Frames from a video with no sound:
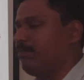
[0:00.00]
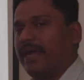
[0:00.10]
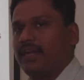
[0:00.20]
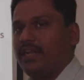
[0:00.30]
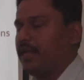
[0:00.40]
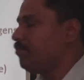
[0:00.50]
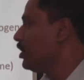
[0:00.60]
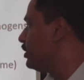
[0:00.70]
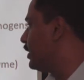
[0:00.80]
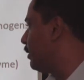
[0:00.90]

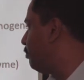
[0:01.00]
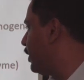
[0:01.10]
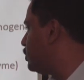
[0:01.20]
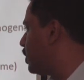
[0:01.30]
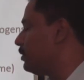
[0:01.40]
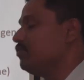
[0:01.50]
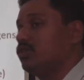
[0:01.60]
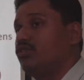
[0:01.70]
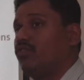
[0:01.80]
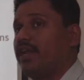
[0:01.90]
bacteria. The
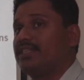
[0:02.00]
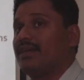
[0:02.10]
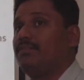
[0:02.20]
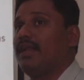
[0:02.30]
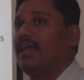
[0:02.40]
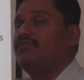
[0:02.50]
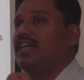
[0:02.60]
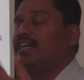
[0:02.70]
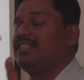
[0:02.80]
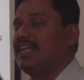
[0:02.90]
temperature. So for example, if
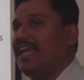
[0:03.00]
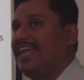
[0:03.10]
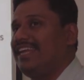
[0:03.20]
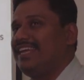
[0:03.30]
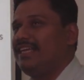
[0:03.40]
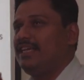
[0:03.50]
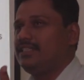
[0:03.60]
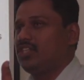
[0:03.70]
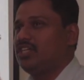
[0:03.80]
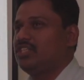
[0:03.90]
there is
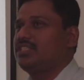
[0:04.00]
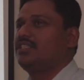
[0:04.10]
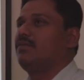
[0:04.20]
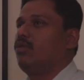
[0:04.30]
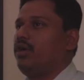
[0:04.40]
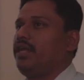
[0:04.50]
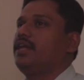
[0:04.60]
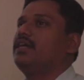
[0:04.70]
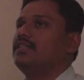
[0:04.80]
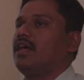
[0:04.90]
any changes in the
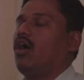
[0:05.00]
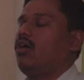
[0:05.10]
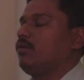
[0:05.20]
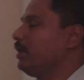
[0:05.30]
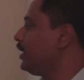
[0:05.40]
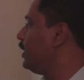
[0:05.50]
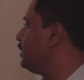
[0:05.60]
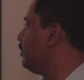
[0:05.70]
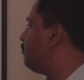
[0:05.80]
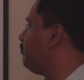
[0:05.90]
body,
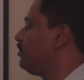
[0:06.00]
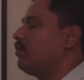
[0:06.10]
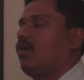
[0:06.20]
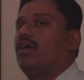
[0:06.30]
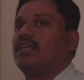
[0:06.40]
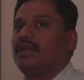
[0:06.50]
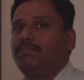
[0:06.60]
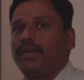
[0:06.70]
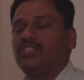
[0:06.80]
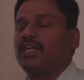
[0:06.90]
automatically the fever or the
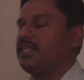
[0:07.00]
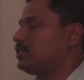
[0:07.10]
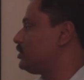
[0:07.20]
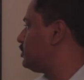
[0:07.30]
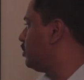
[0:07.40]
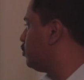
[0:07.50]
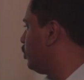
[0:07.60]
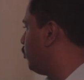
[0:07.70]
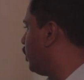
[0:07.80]
temperature rises to the